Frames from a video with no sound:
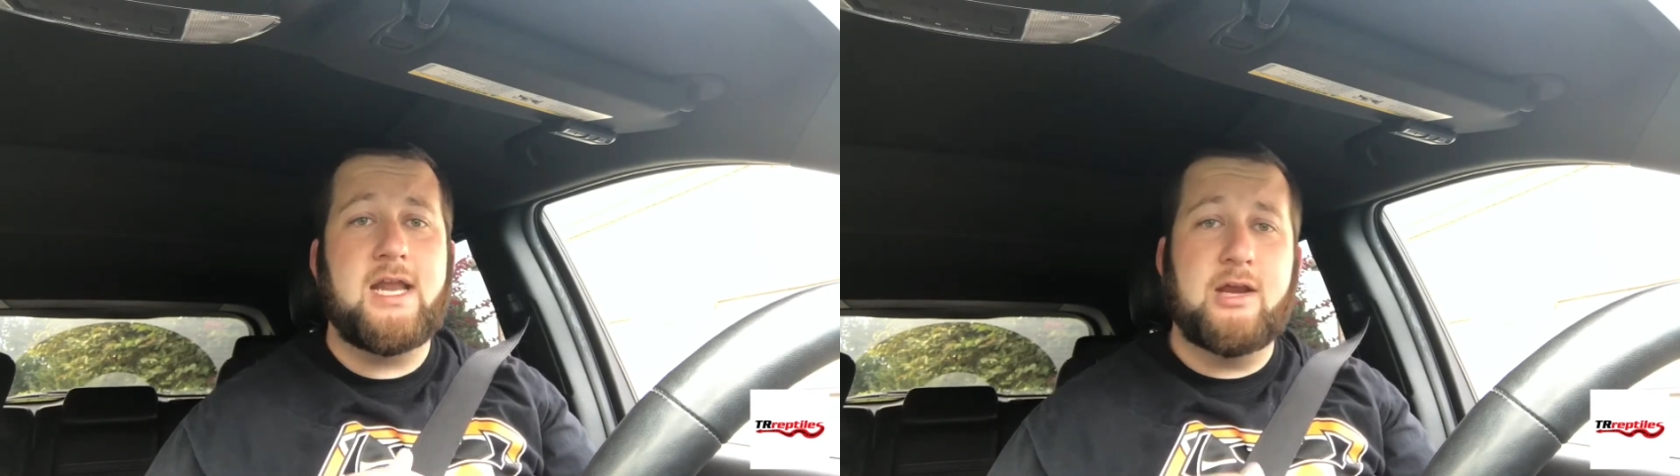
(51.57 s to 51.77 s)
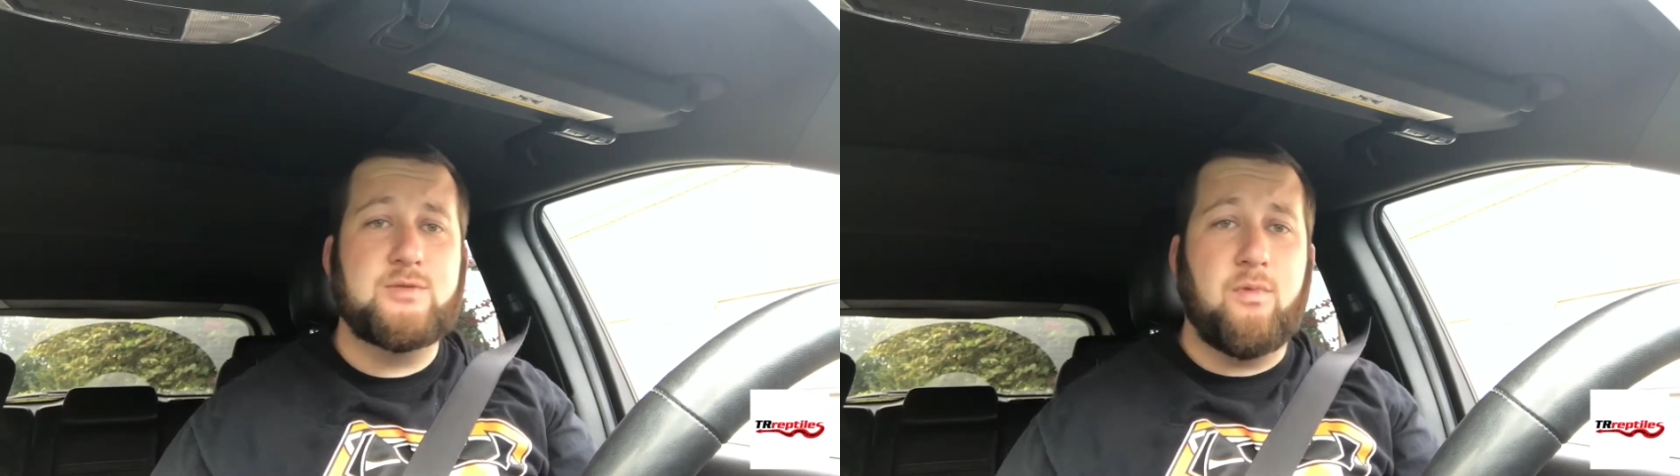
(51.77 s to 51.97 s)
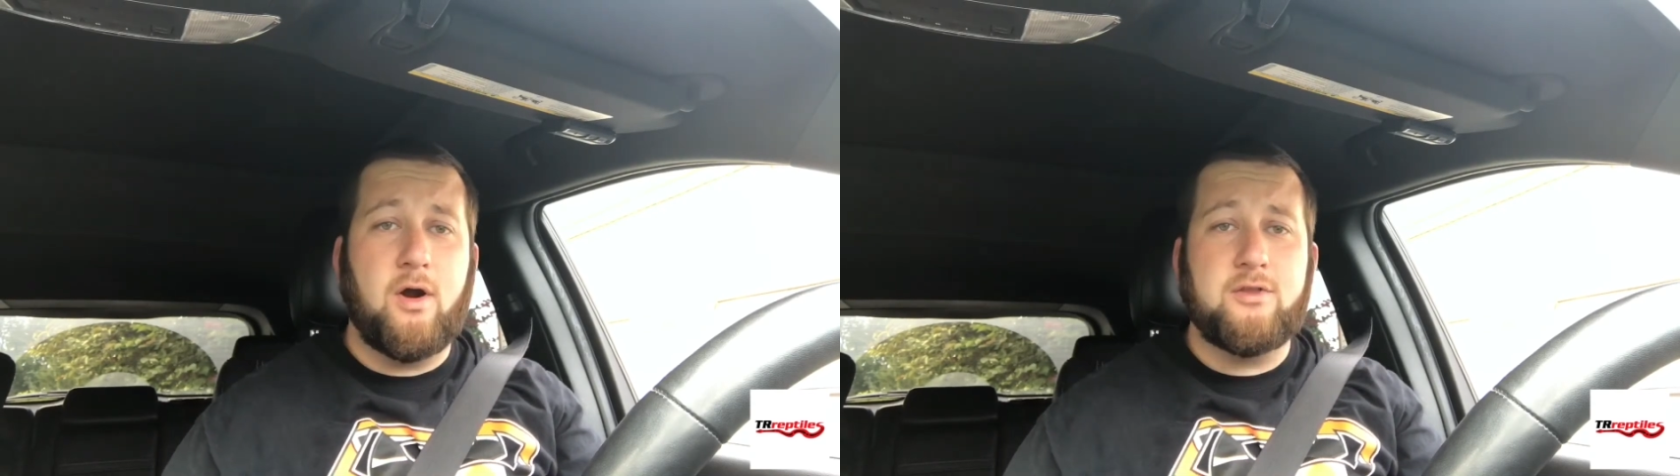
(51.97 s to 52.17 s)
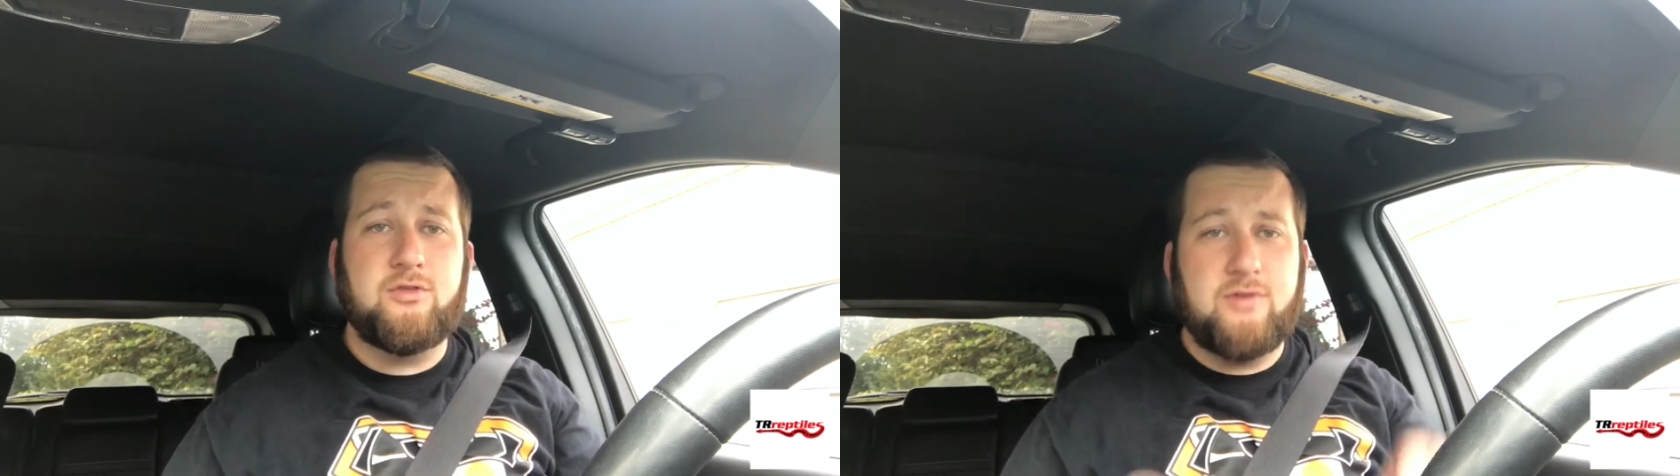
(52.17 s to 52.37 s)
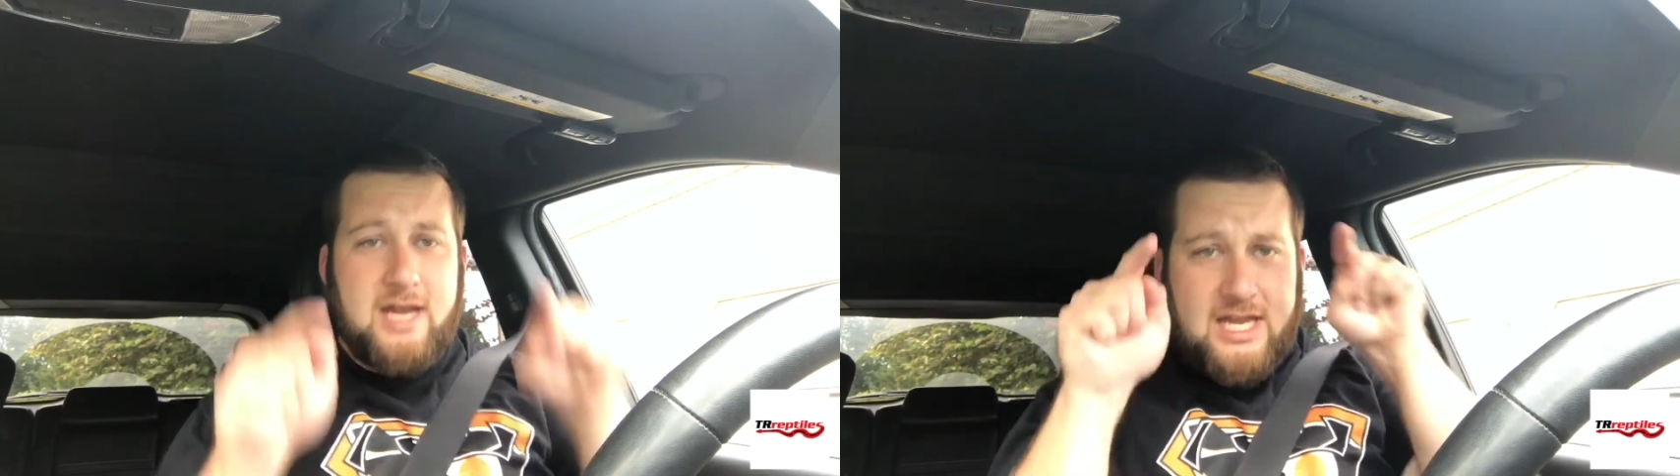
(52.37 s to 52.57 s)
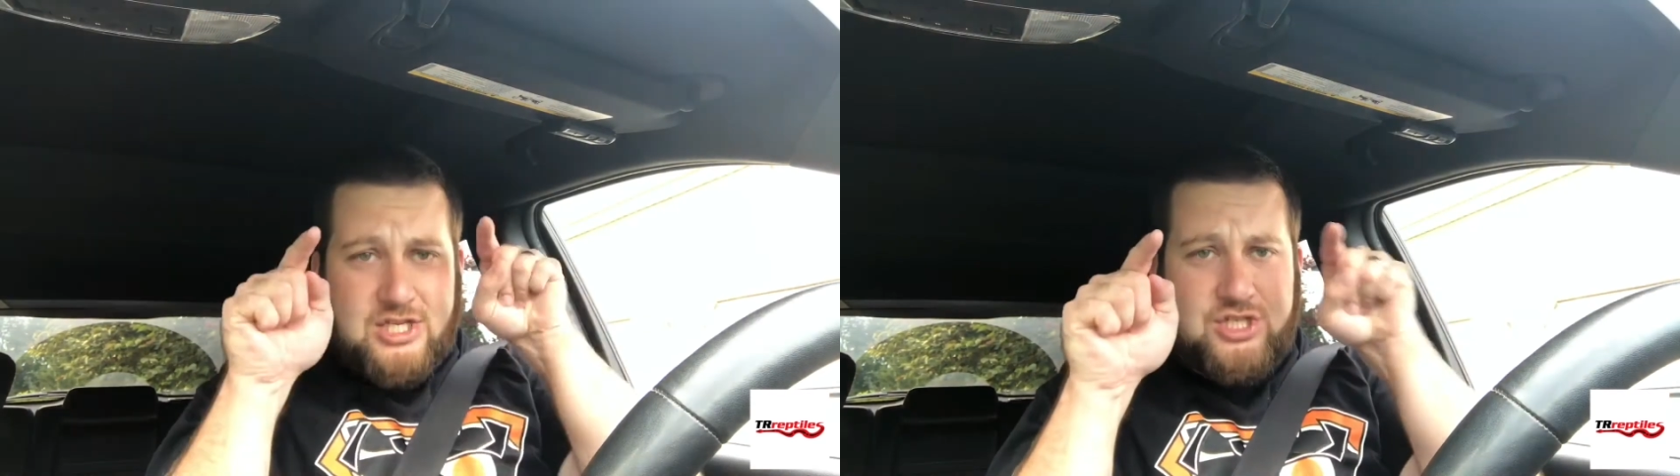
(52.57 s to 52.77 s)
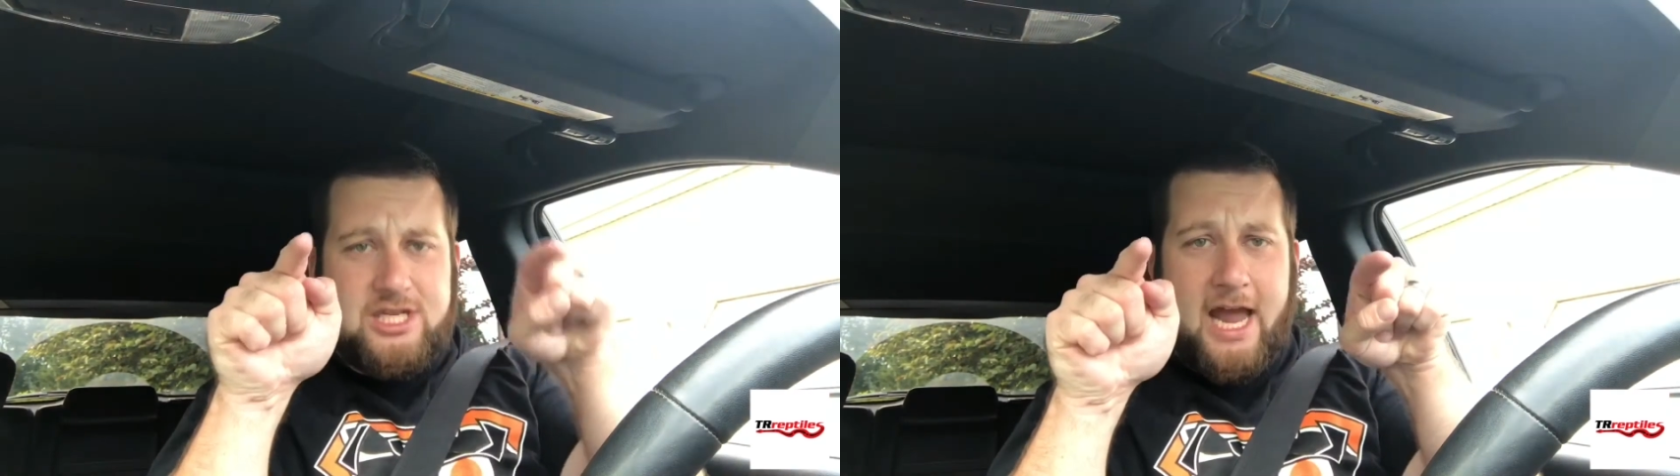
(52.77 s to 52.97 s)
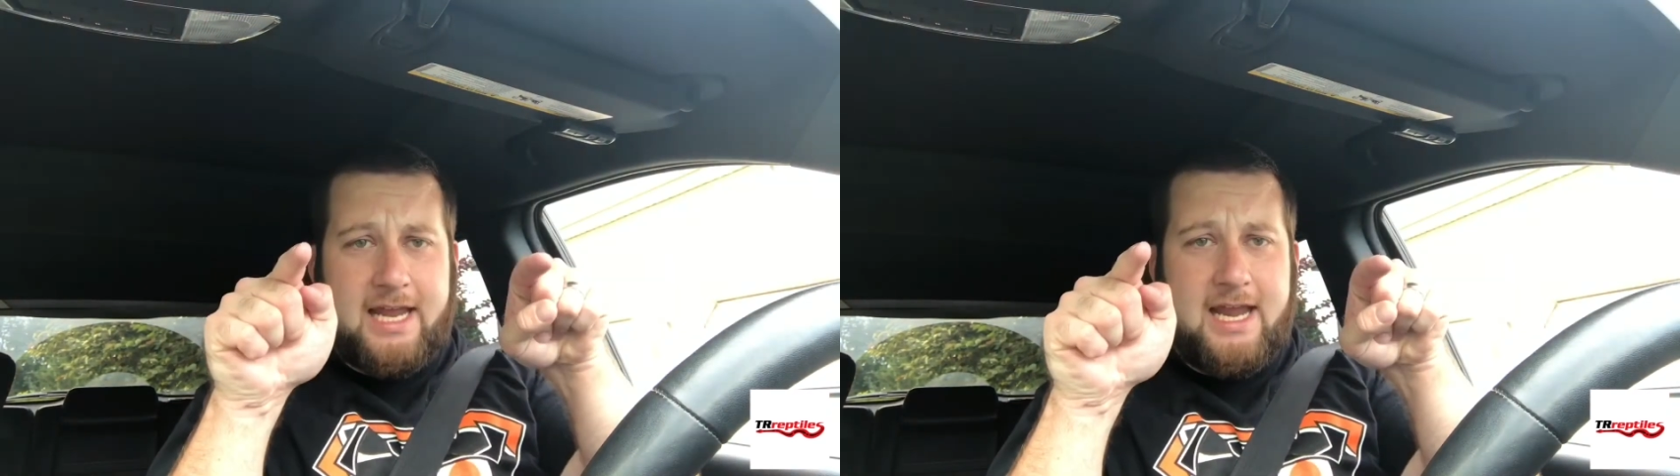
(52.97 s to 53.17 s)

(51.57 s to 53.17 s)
Here's part 3. Check